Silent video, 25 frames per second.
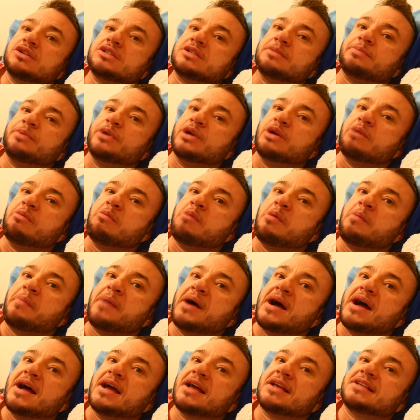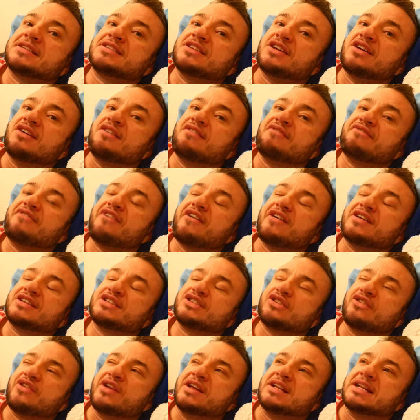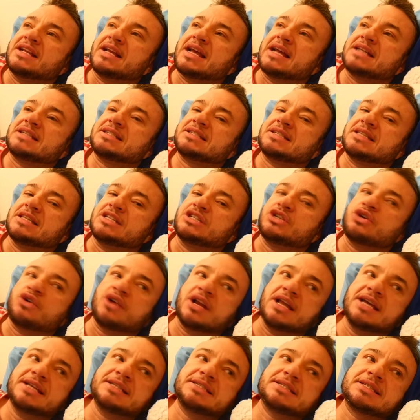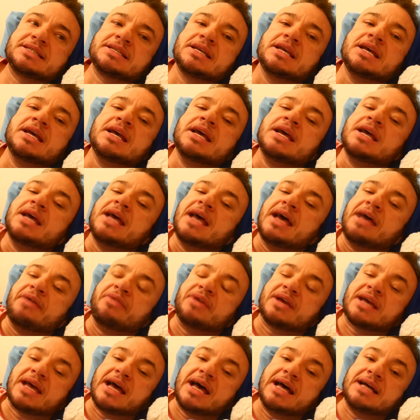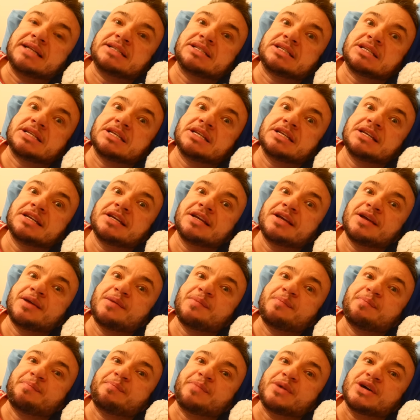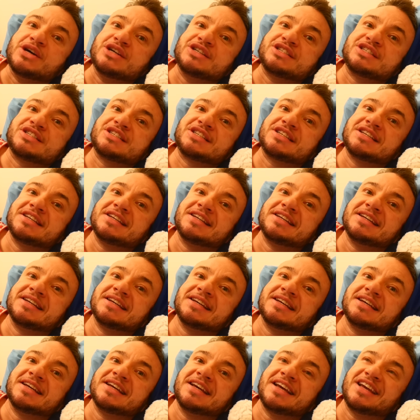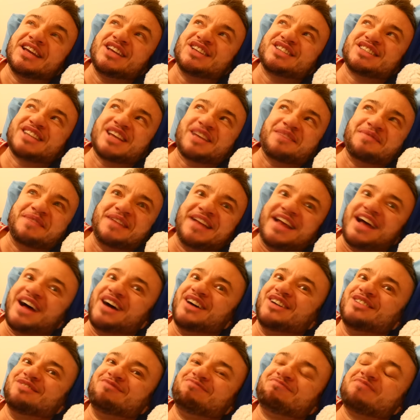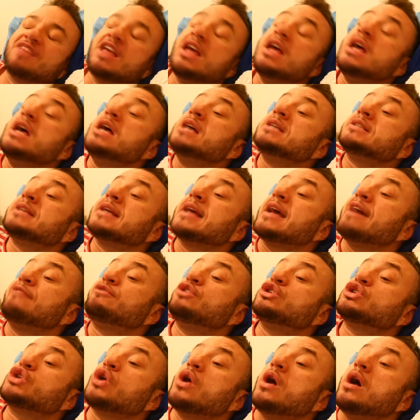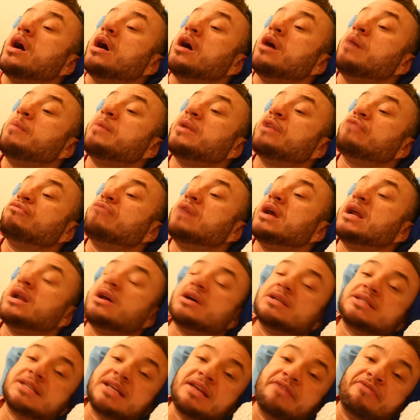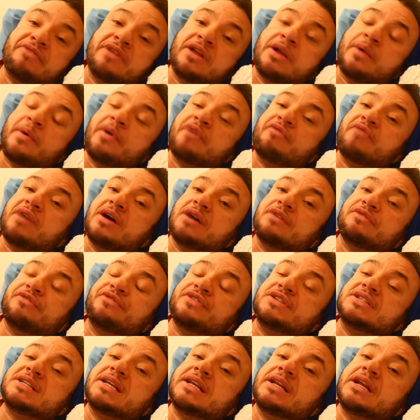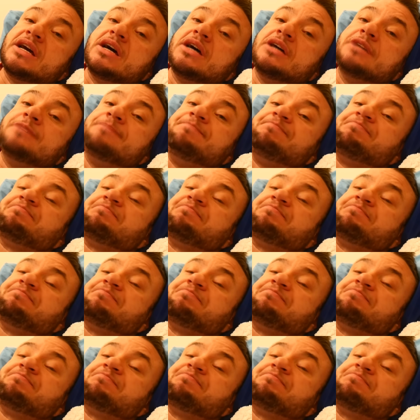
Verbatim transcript: to put you in my bag. So very sorry you didn't get to see the doglets and the cat, but you're seeing me now. So yeah, I've just got home. We had a really nice evening. I went round for dinner